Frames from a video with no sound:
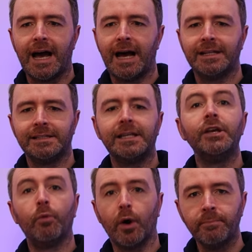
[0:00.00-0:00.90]
and
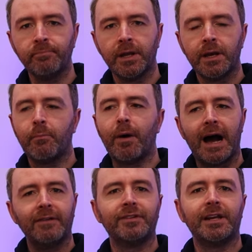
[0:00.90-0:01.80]
he won. But
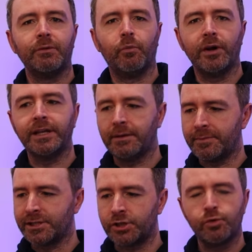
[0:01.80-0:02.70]
after he won, he
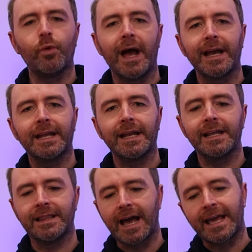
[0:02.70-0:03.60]
was so
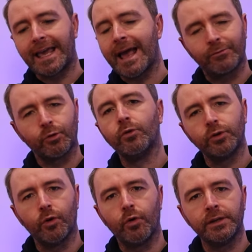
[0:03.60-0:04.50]
angry that he kept
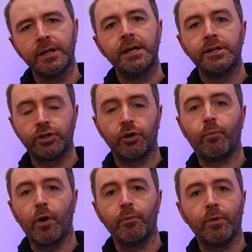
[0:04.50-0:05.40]
on going to the
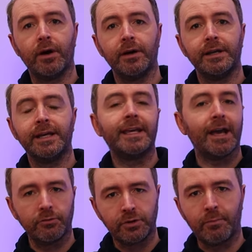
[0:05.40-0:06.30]
point where he
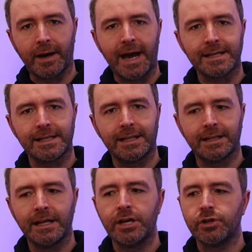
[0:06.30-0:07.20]
killed him by
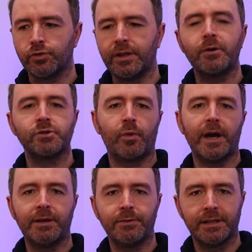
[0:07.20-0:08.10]
accident. So that was
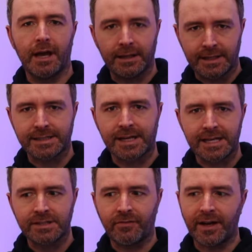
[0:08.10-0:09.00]
why he was a
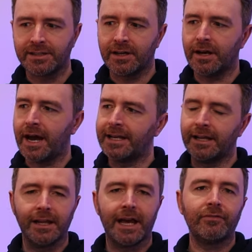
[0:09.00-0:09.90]
disgraced fighter and
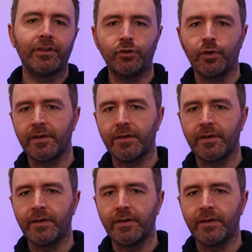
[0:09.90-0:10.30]
he left the